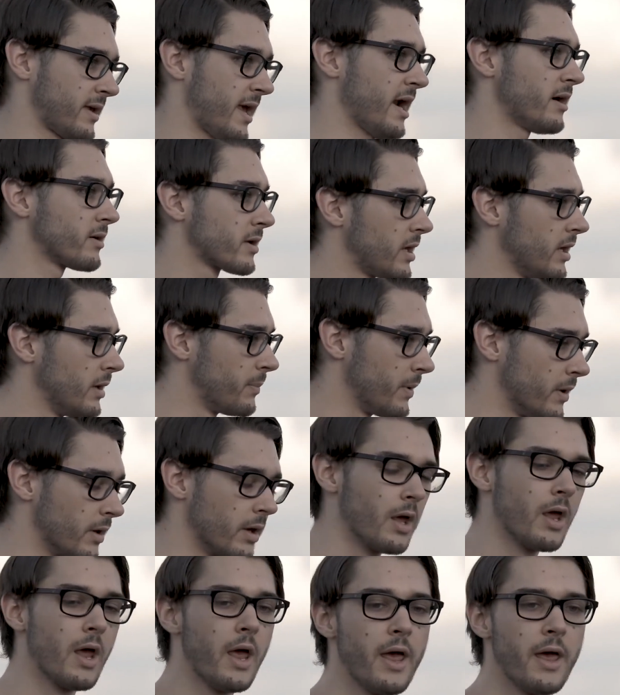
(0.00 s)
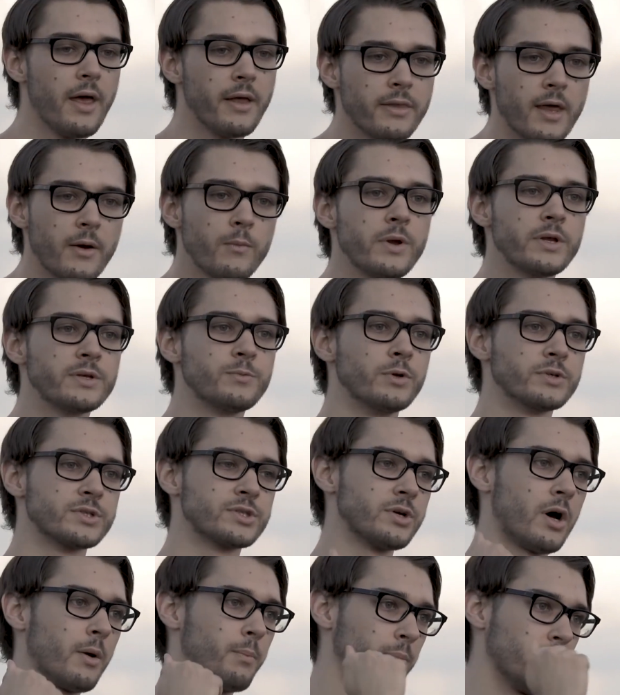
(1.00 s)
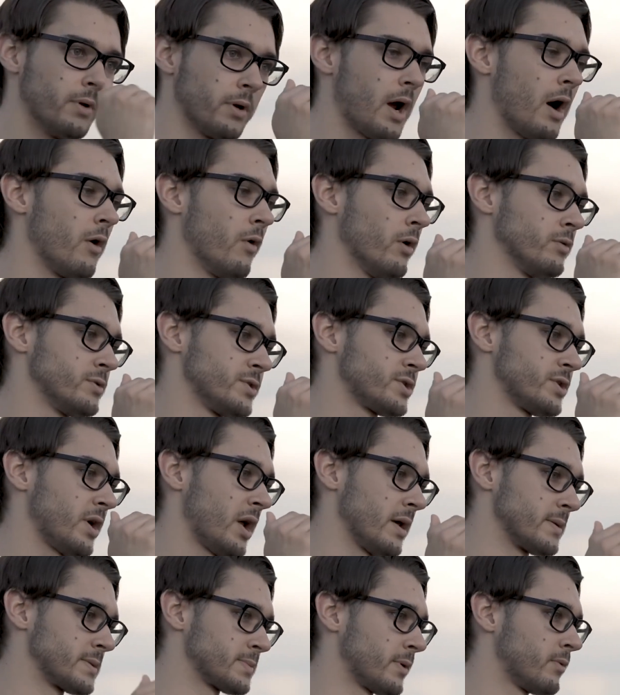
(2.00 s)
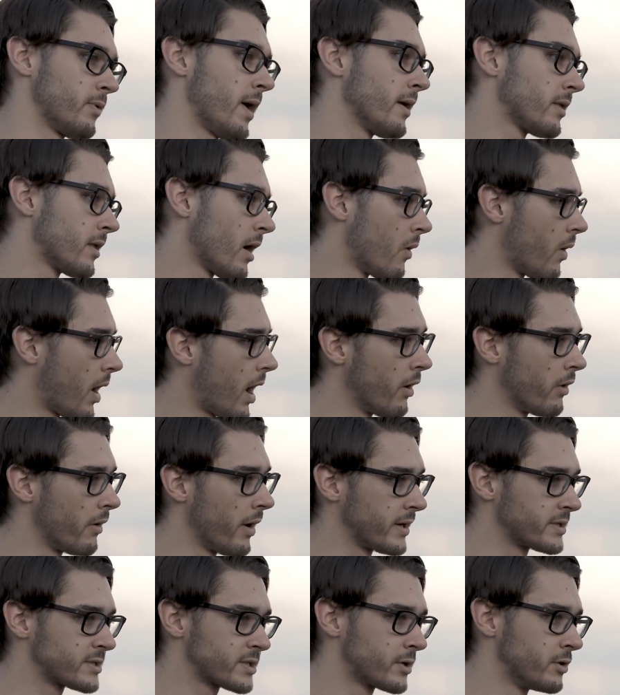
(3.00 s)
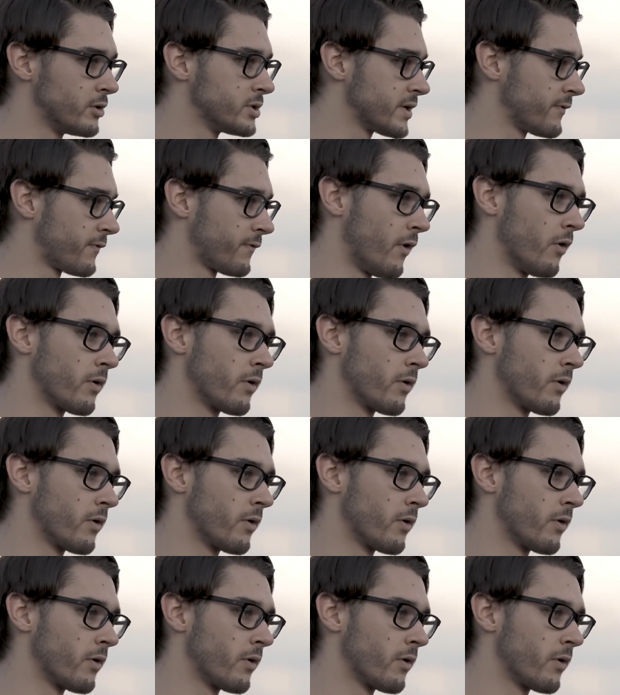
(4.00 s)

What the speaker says: carekeeping, then we will start building our own startups. But right now our exclusive